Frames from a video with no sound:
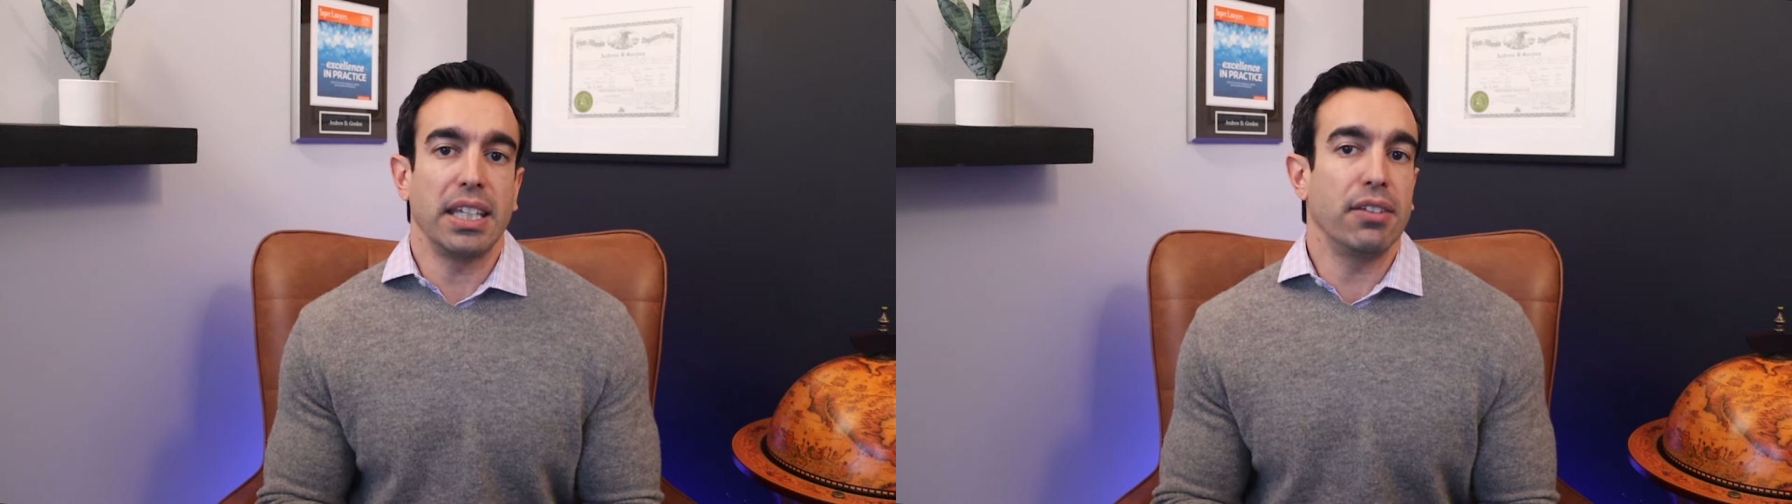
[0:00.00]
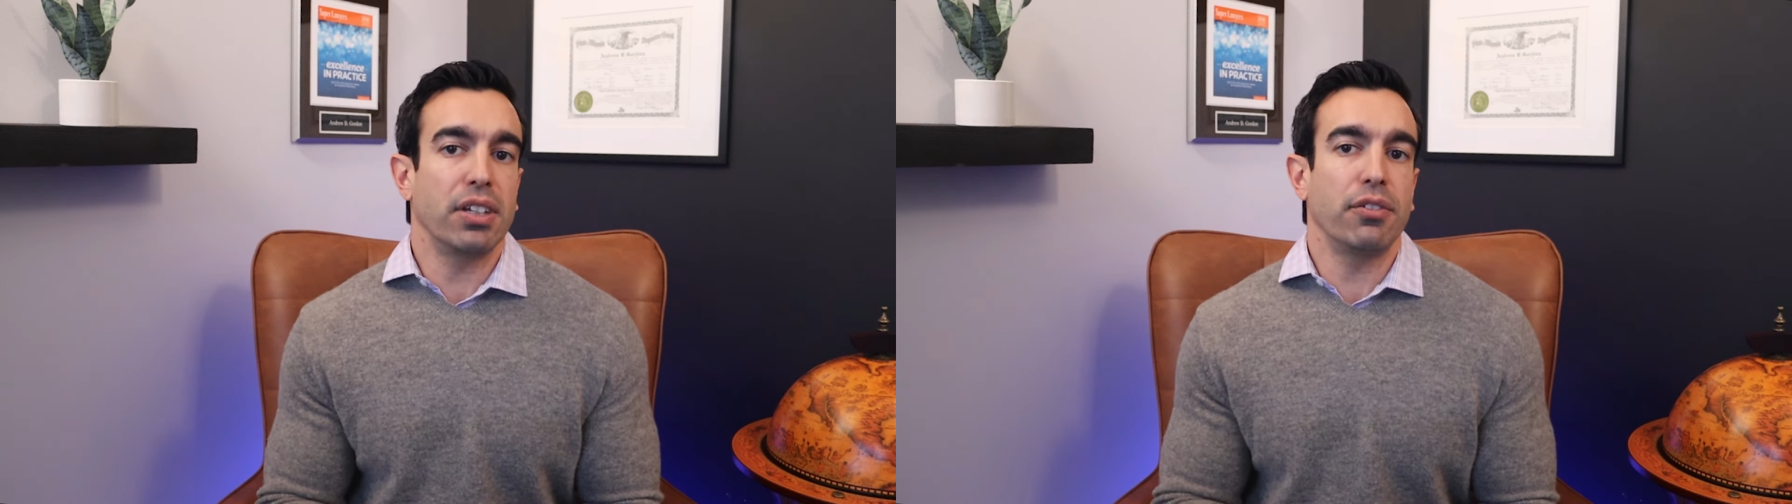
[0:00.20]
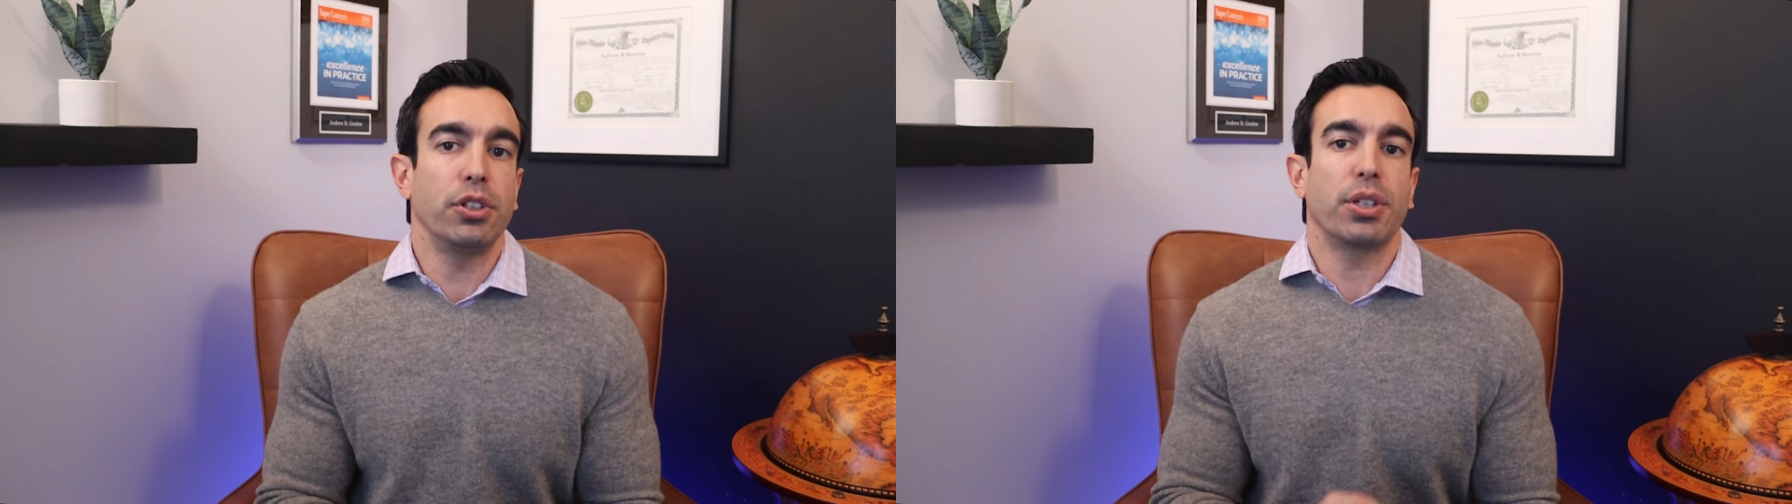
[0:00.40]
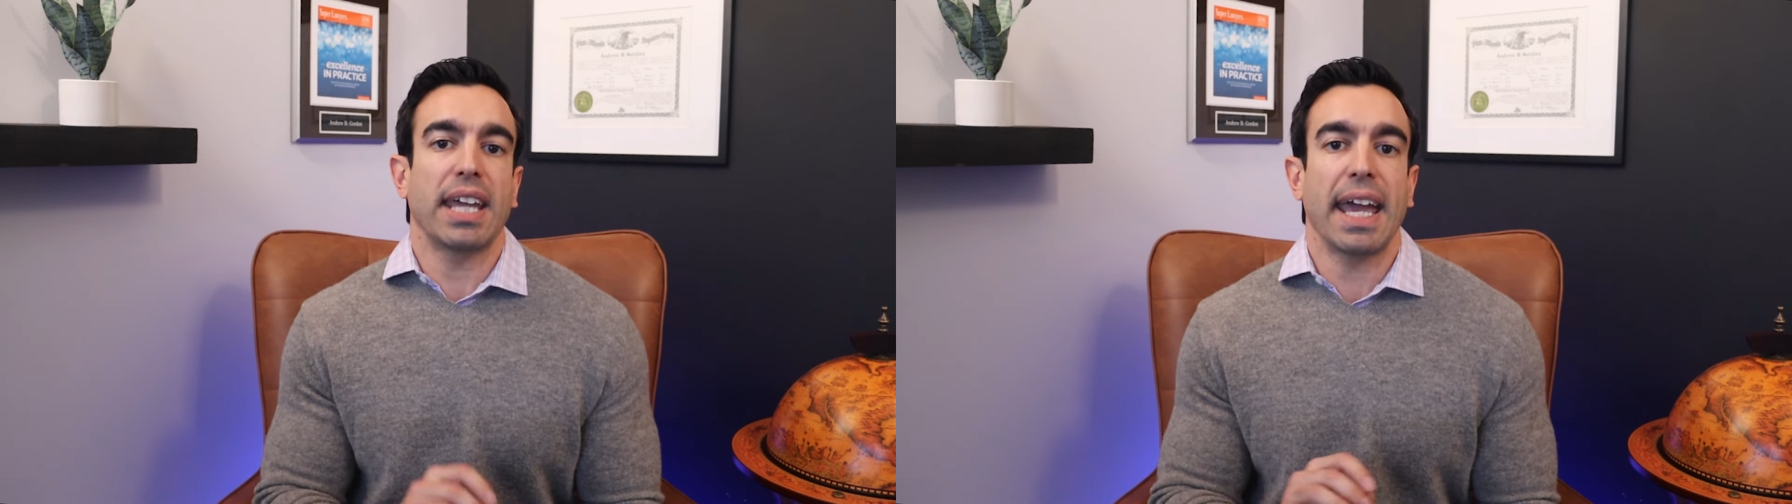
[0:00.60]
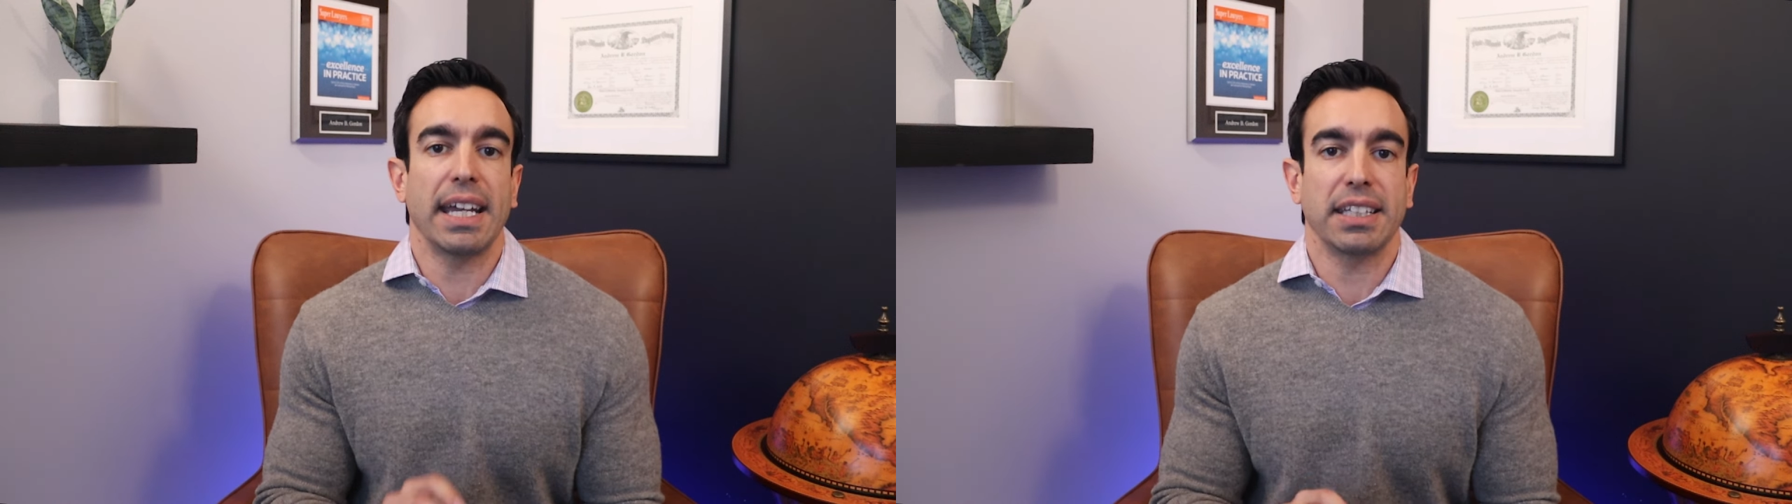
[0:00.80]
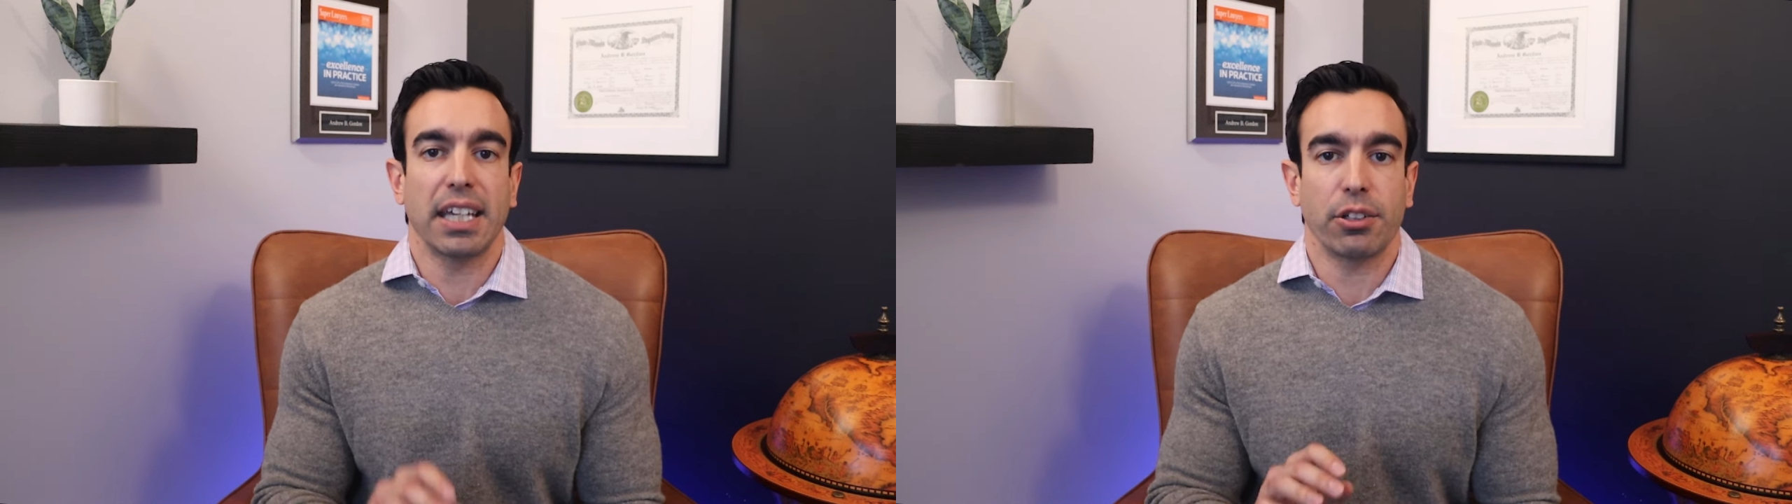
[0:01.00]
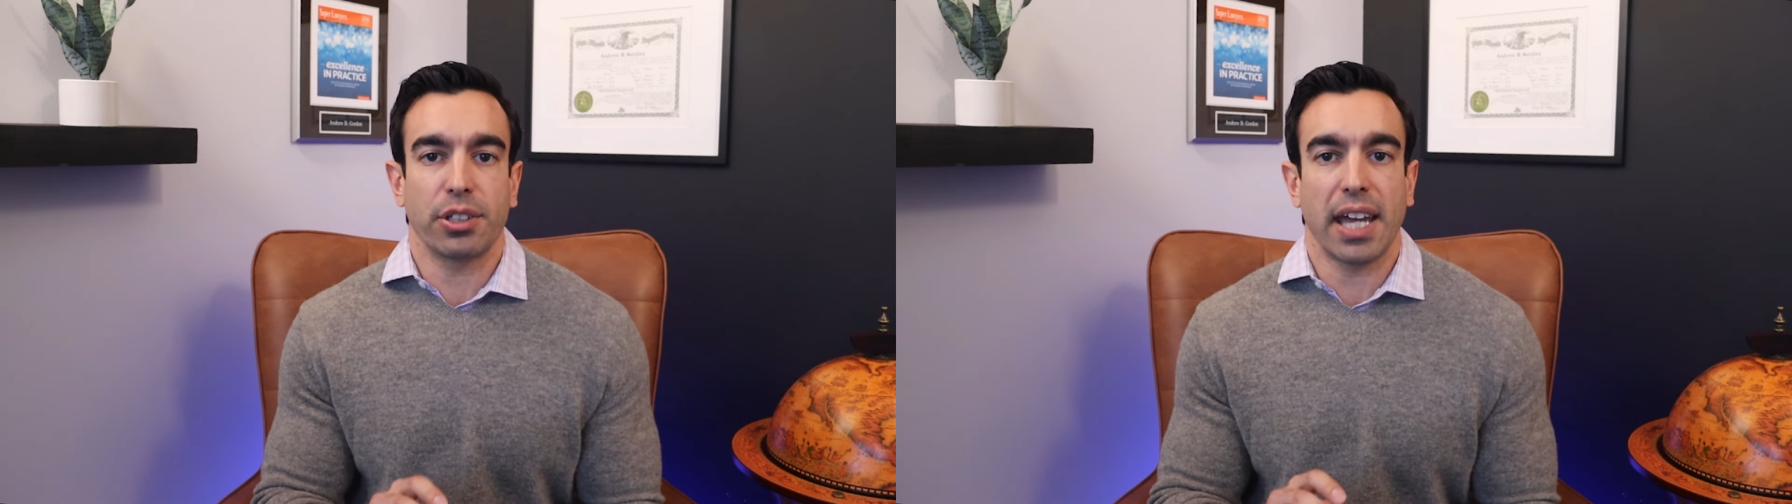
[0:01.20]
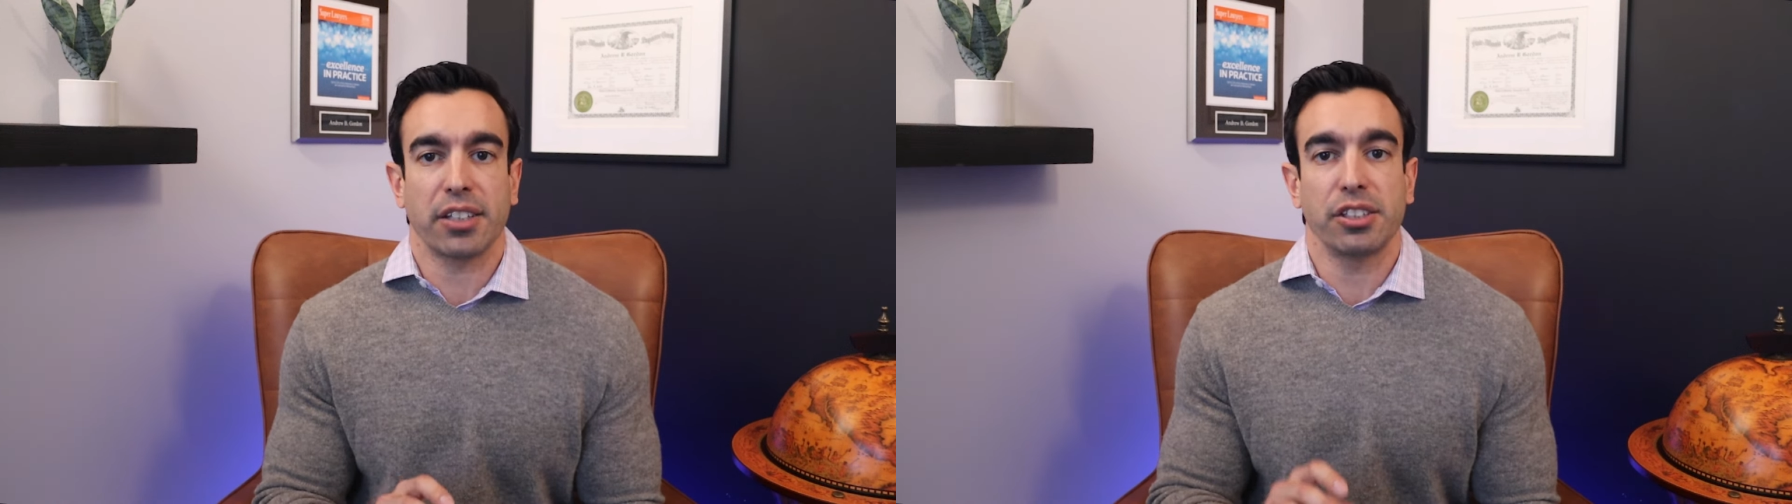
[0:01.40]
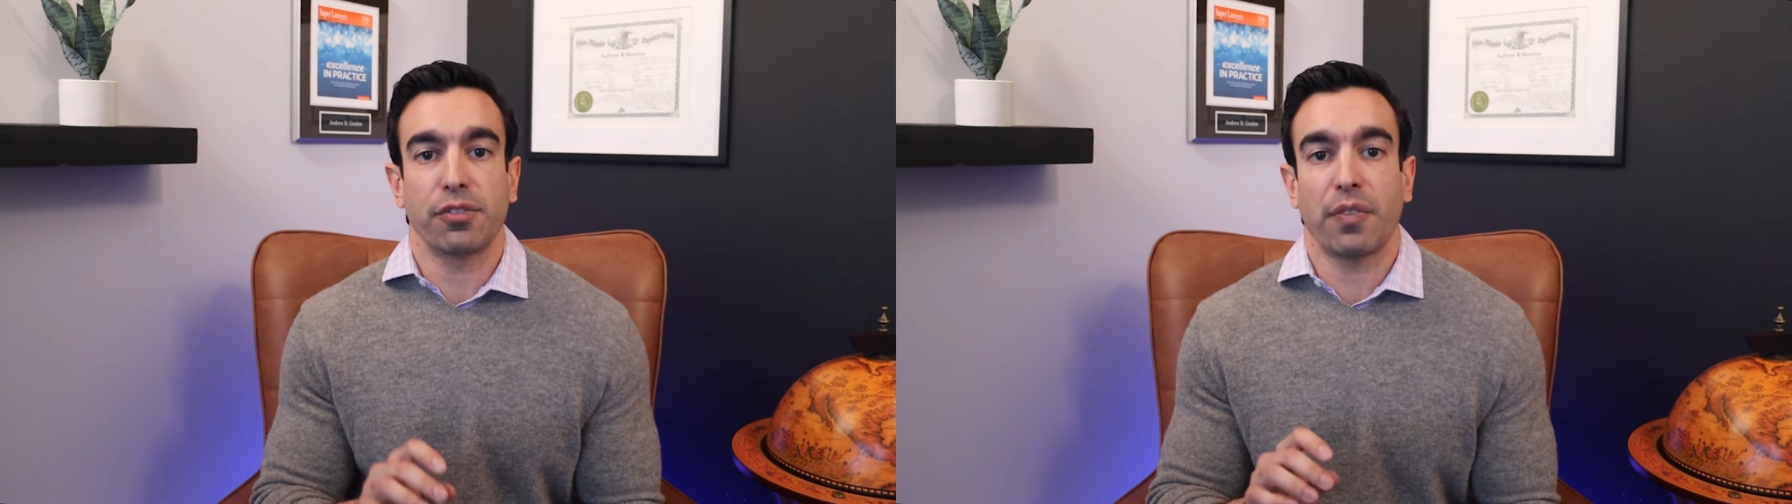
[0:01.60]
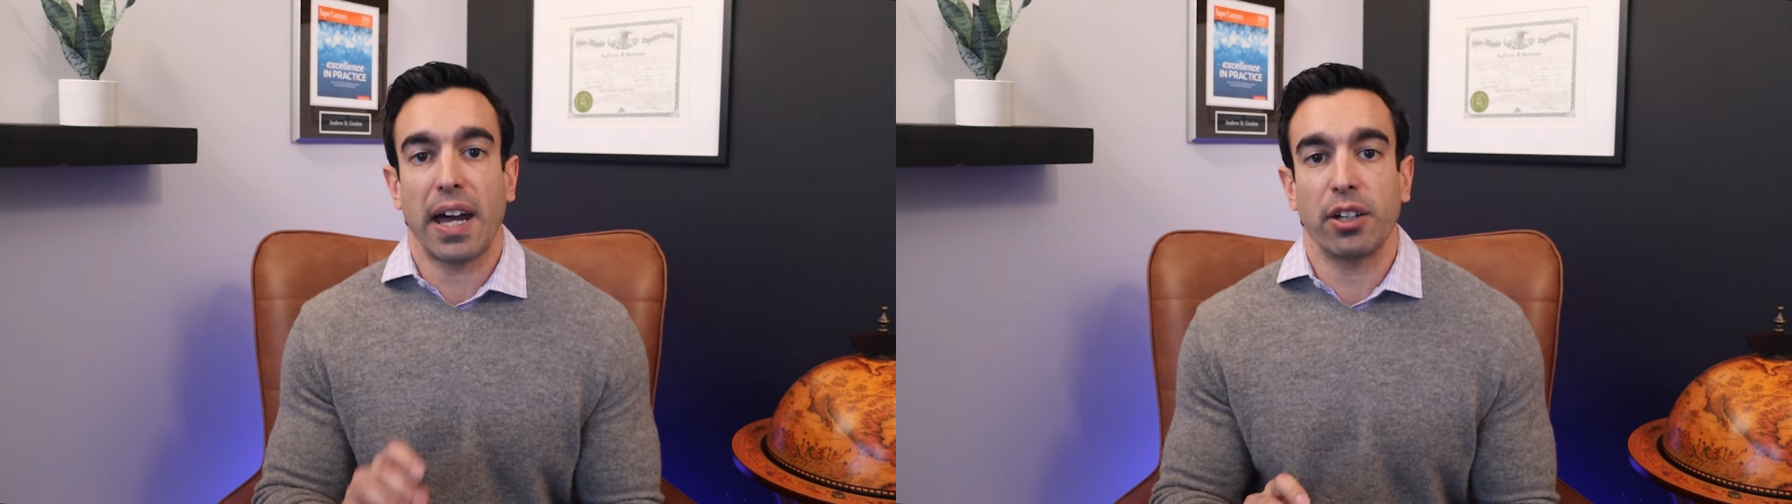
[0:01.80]
even if you can't get your taxes
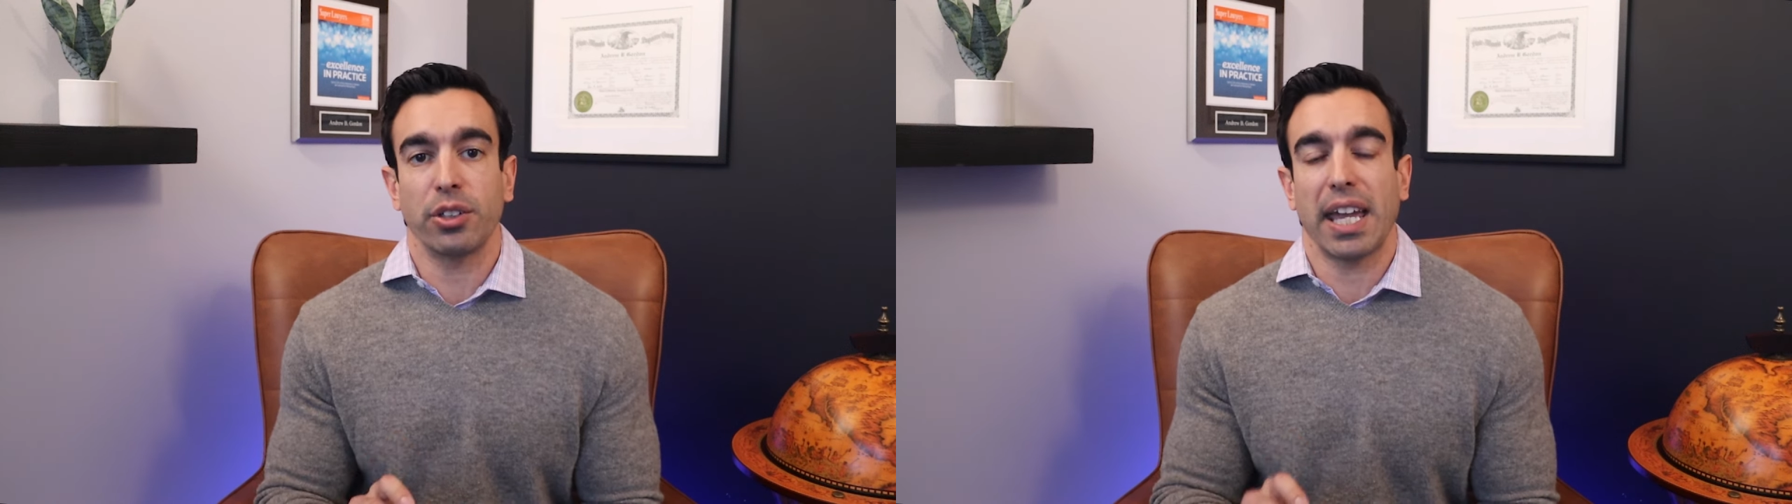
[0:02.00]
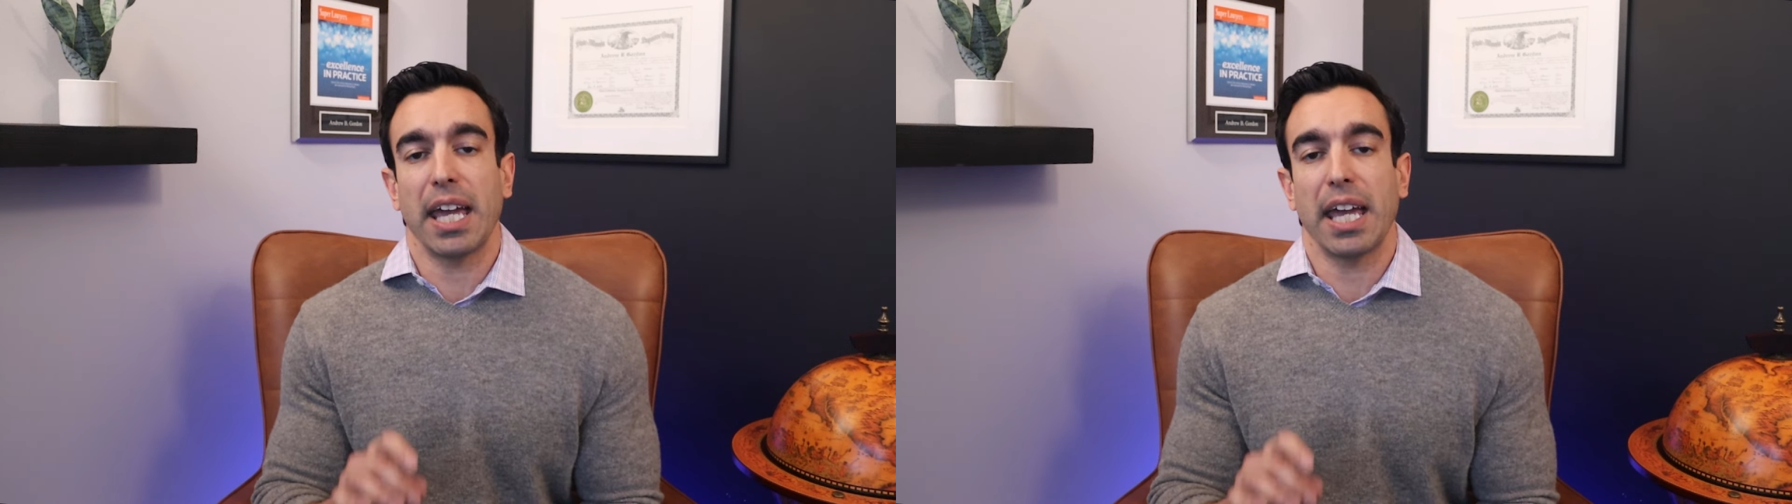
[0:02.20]
filed